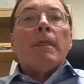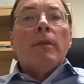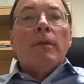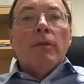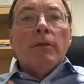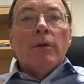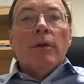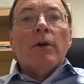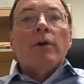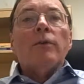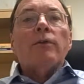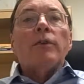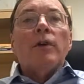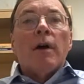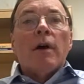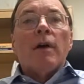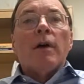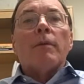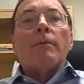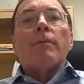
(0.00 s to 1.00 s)
Those
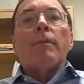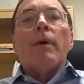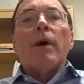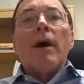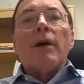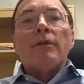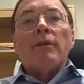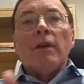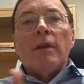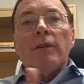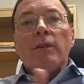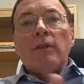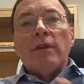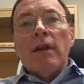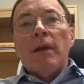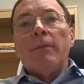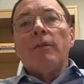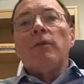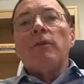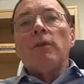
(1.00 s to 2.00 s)
are process
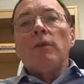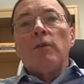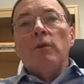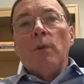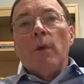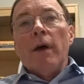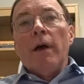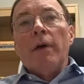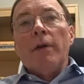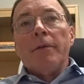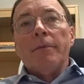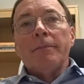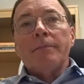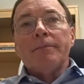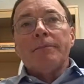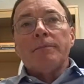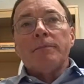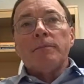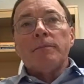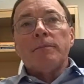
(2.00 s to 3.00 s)
steps as well.
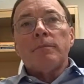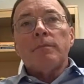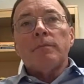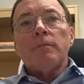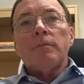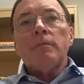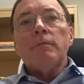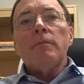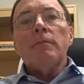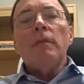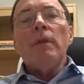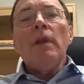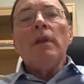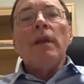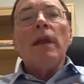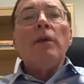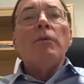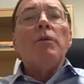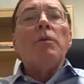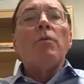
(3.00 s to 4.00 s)

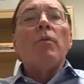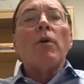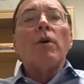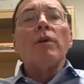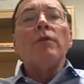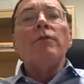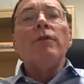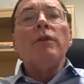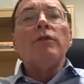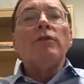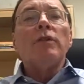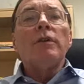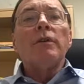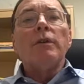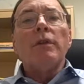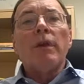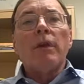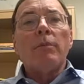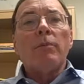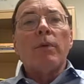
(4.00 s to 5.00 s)
Can we more
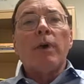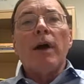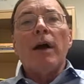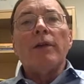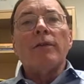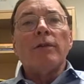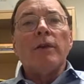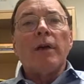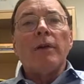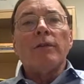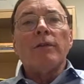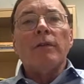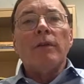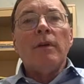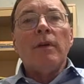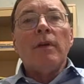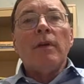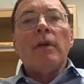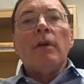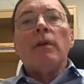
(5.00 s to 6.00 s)
efficiently process
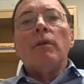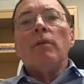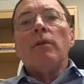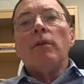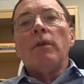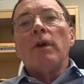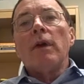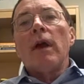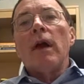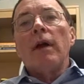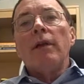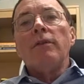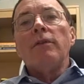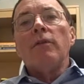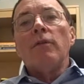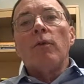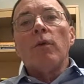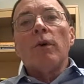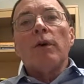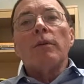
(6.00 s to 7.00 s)
the kinds
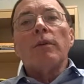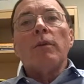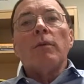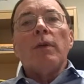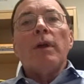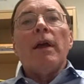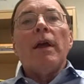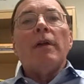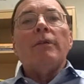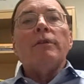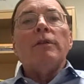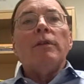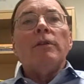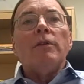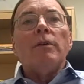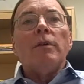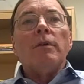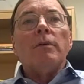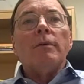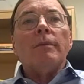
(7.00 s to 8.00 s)
of work that we have to
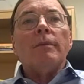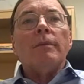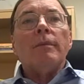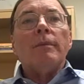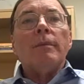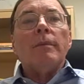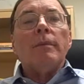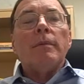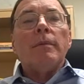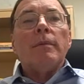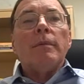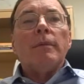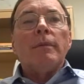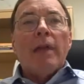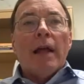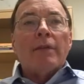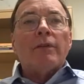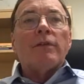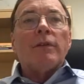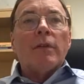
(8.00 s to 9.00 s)
do?
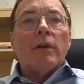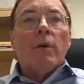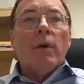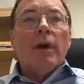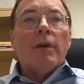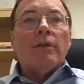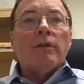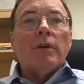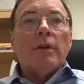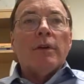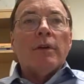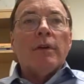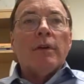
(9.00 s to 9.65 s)
That's the question.